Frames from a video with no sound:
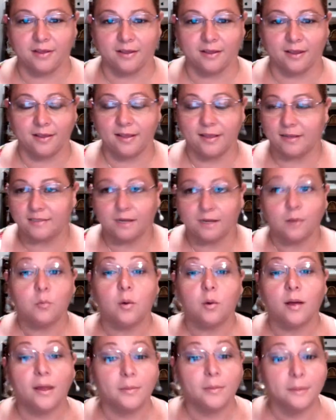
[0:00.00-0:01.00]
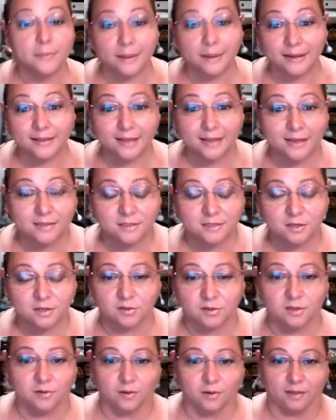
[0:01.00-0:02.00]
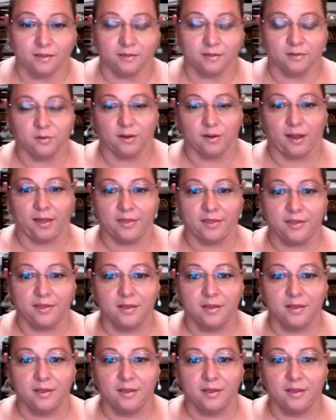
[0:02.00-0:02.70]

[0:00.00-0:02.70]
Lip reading: And I say, well, everybody does talk directly to God.